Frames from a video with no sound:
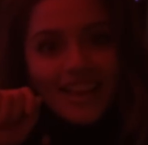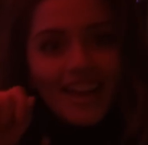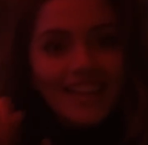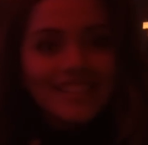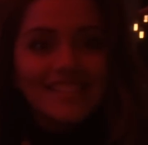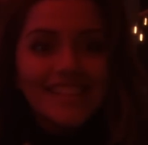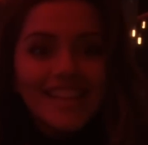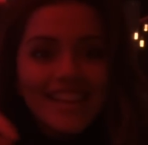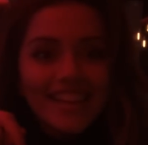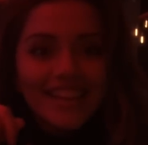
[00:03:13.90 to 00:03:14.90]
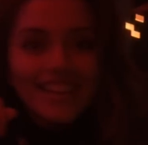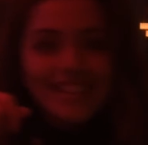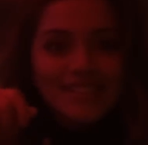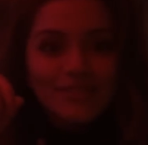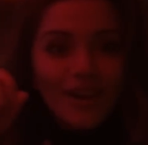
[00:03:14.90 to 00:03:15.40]
I can see it.
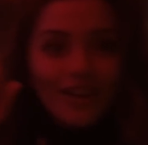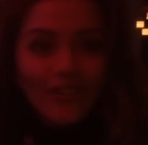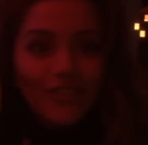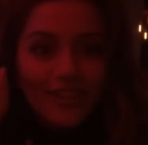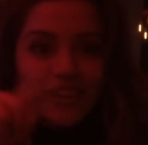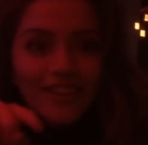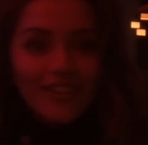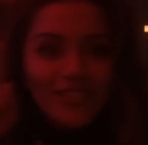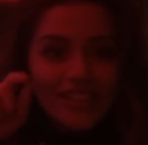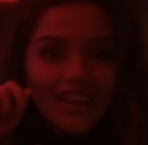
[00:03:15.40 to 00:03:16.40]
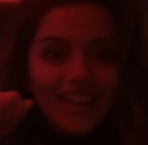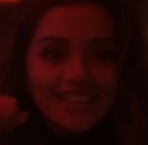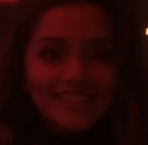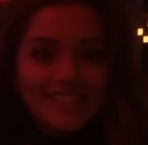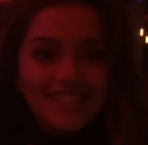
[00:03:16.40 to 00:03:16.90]
It's right on the lens.
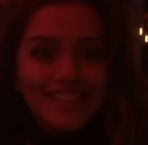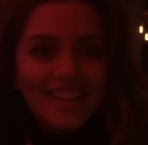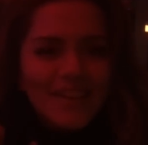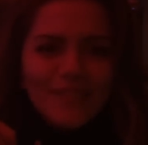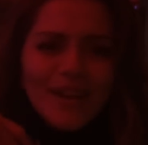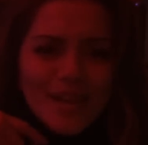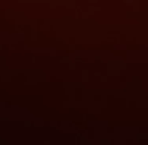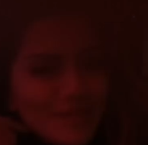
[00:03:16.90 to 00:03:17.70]
Why are you